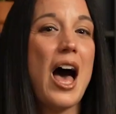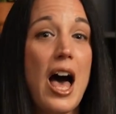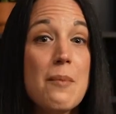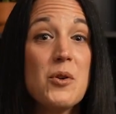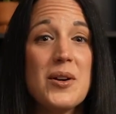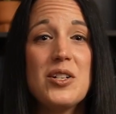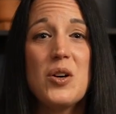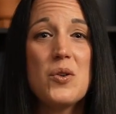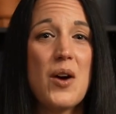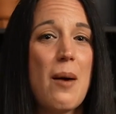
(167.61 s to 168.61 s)
I'm going to
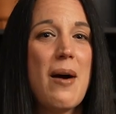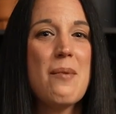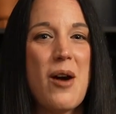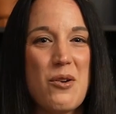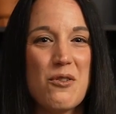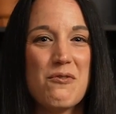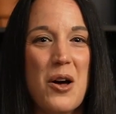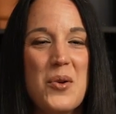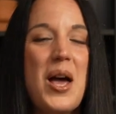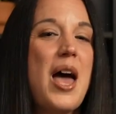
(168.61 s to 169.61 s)
go grab my
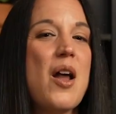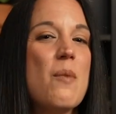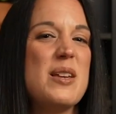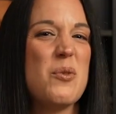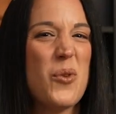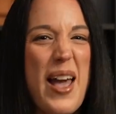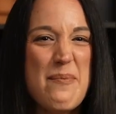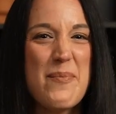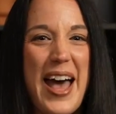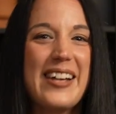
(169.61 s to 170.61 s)
microphone, and I'll be
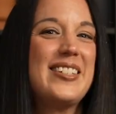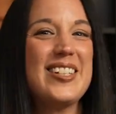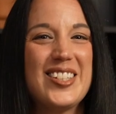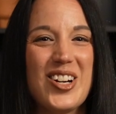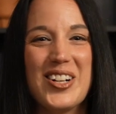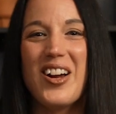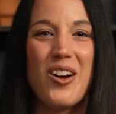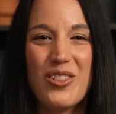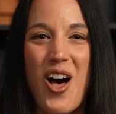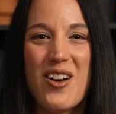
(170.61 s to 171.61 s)
right back to start
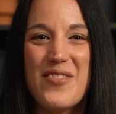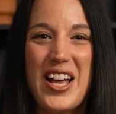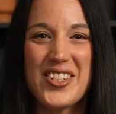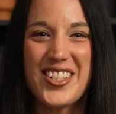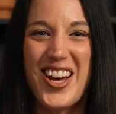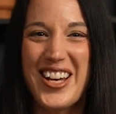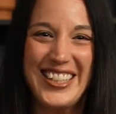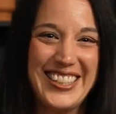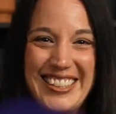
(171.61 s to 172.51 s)
our long vowel song.